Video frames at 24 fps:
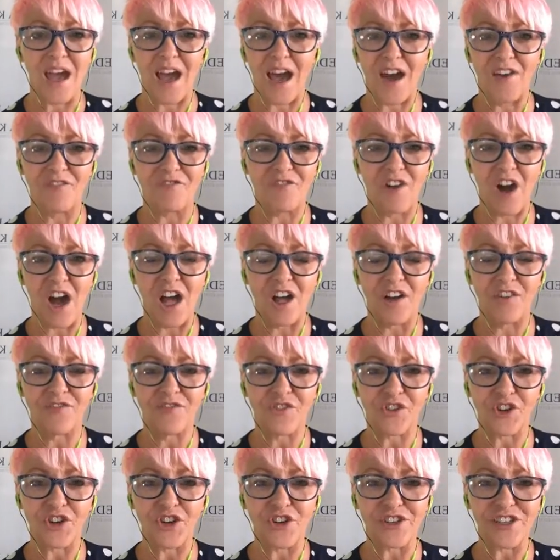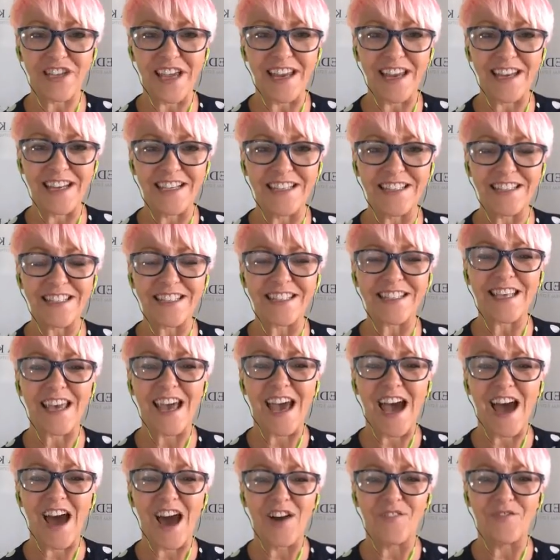a file for your tenants,
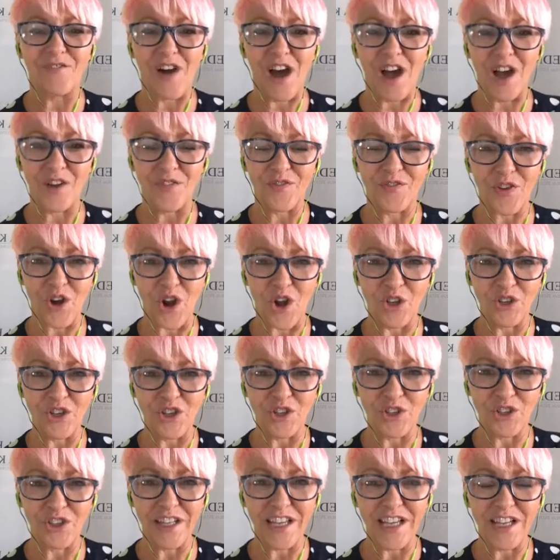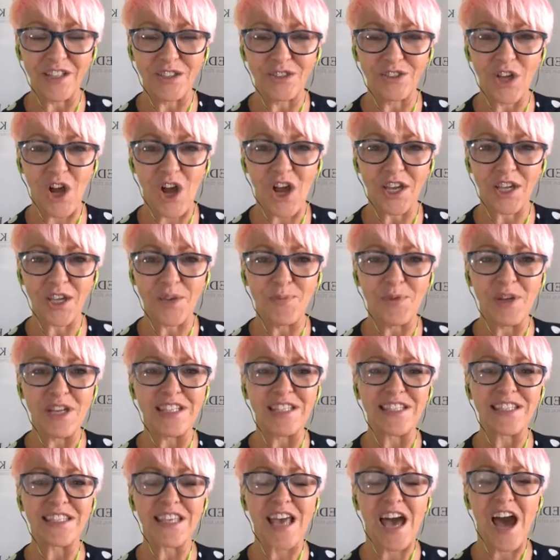a file for all your legal
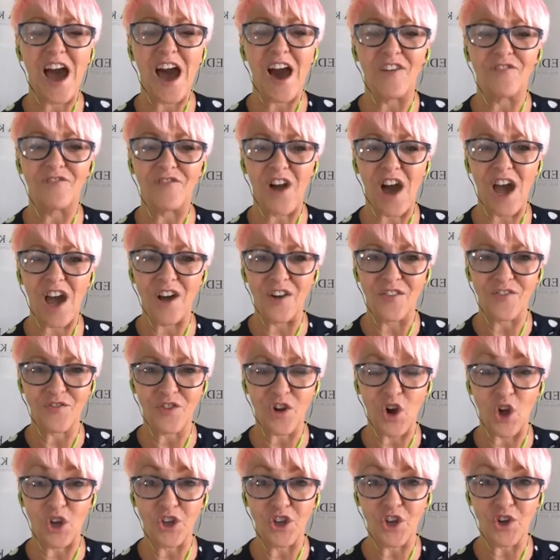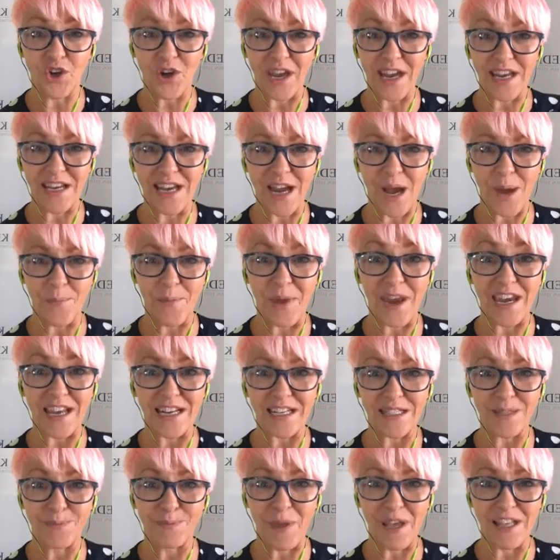documents, a file for all your income and
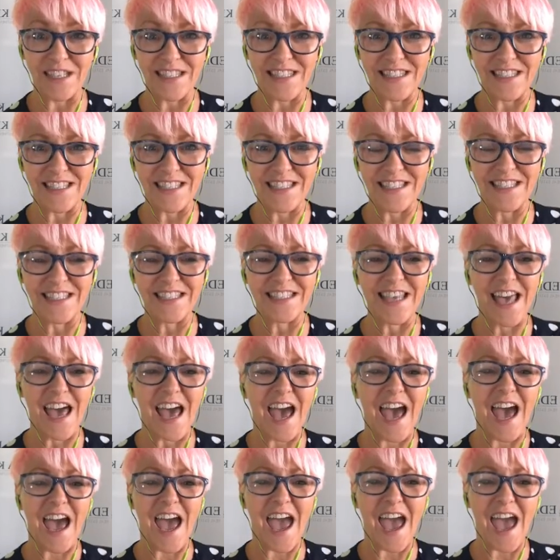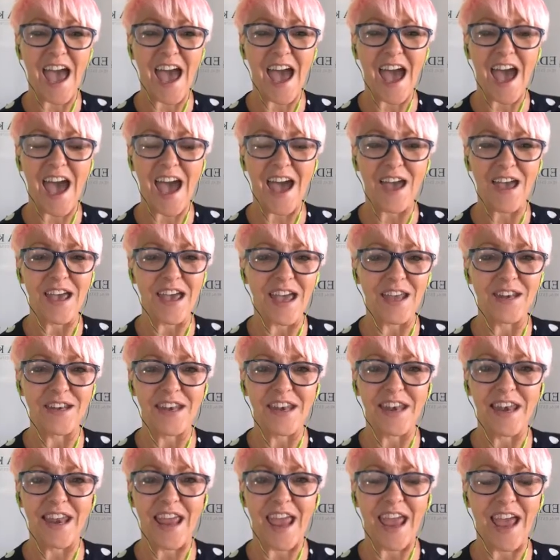expenses,
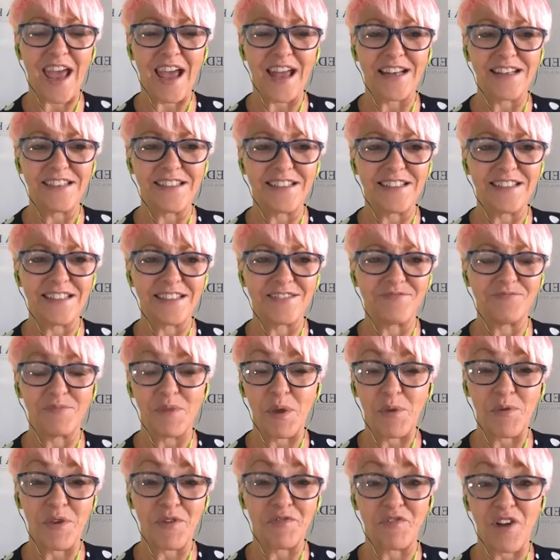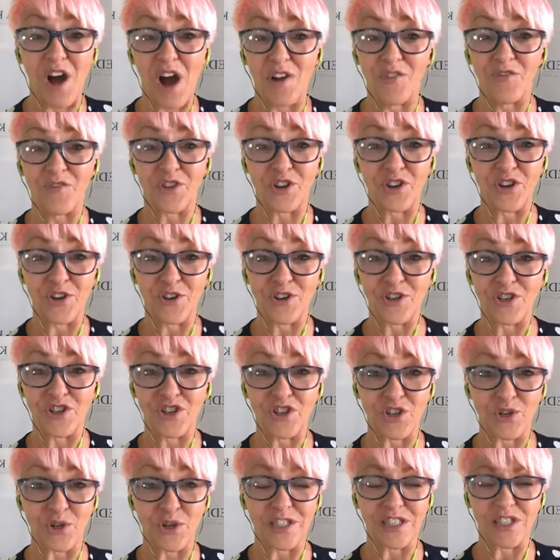and maybe a file for your
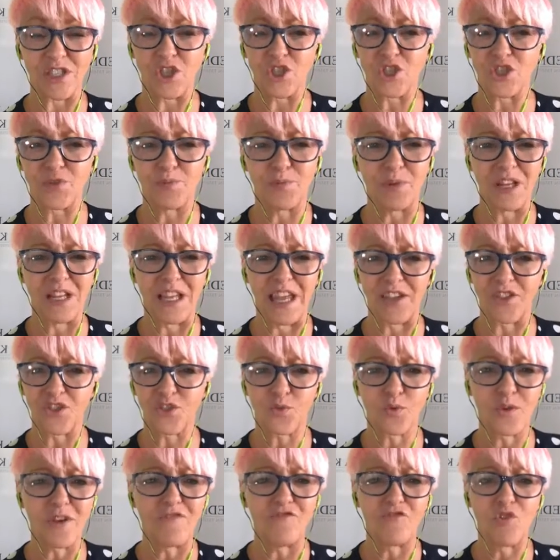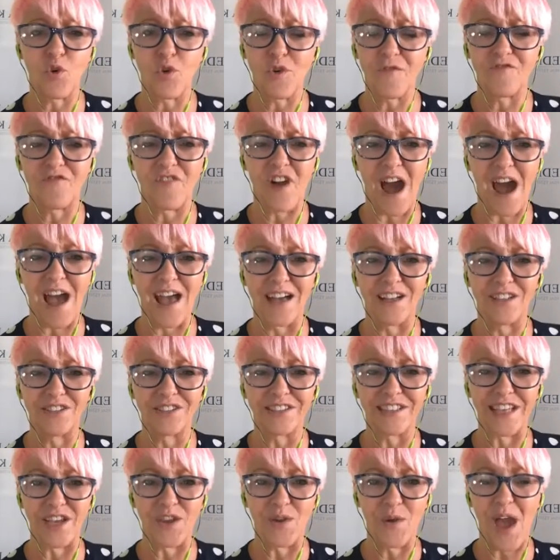insurance. There should be like 3-4 files
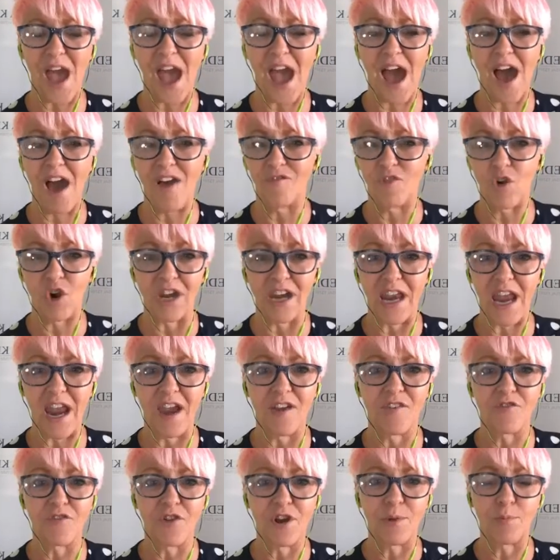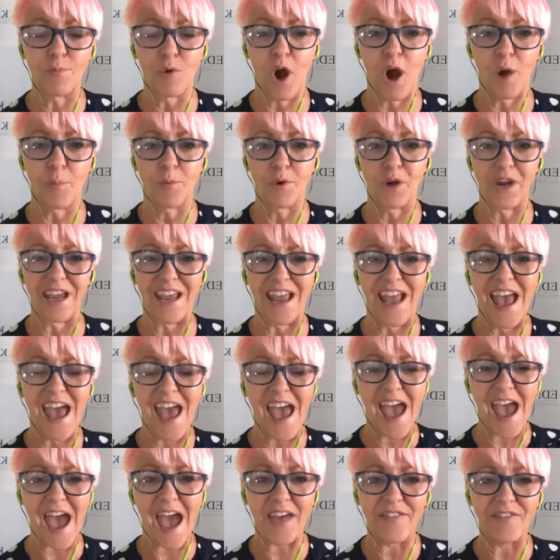that you have on every property.
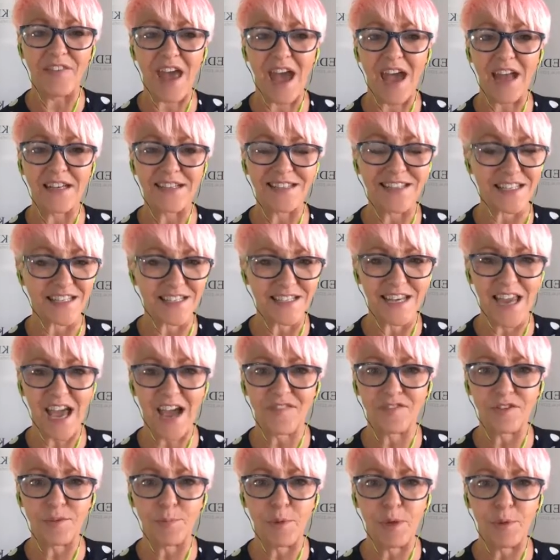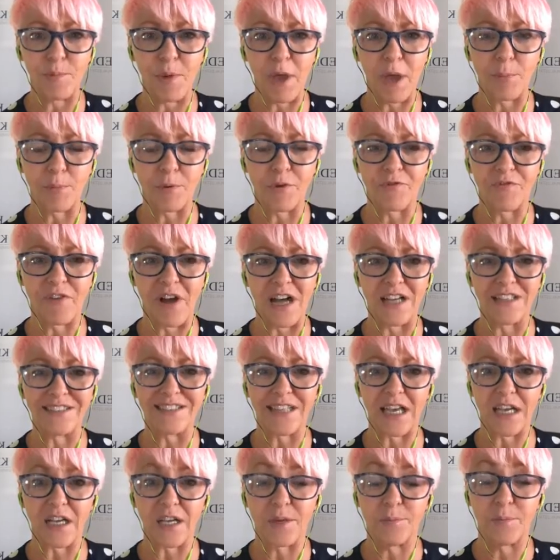And that doesn't have to be paper files.
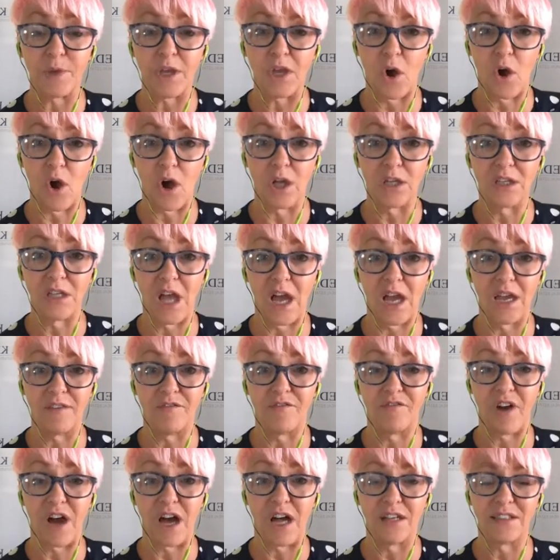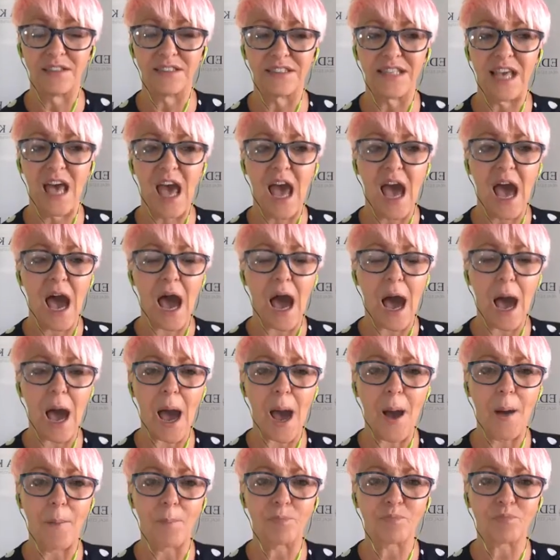That can be online files.
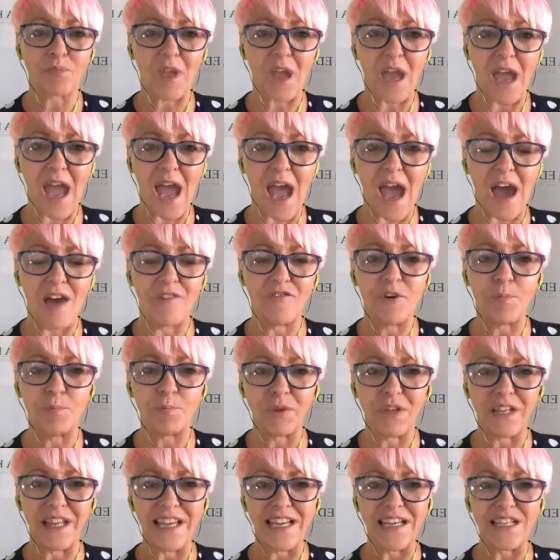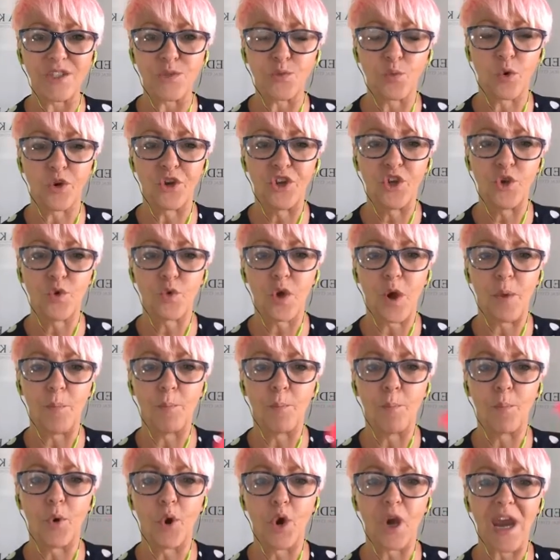Have a place where you can
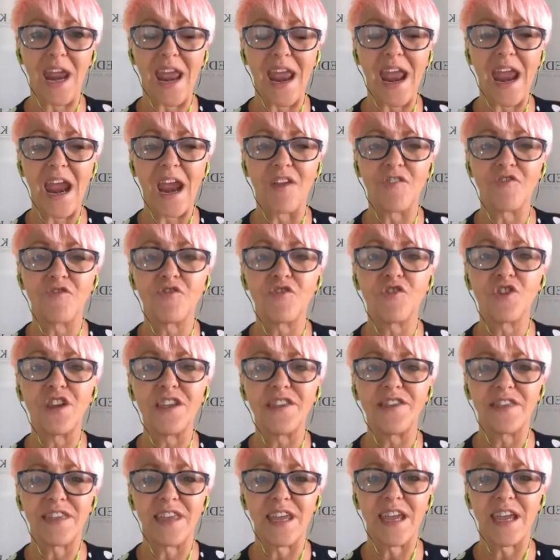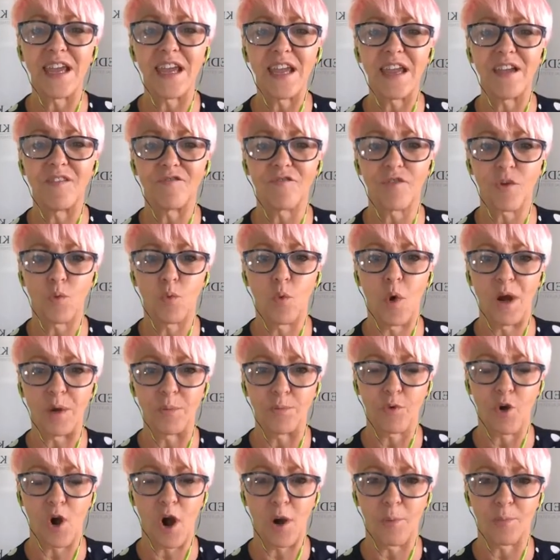put everything for one
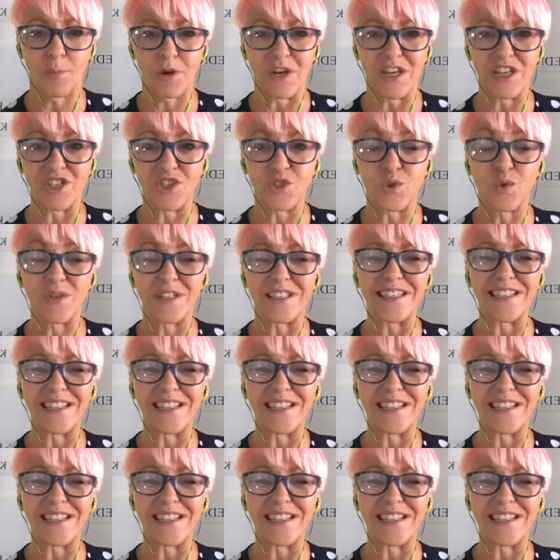property so it's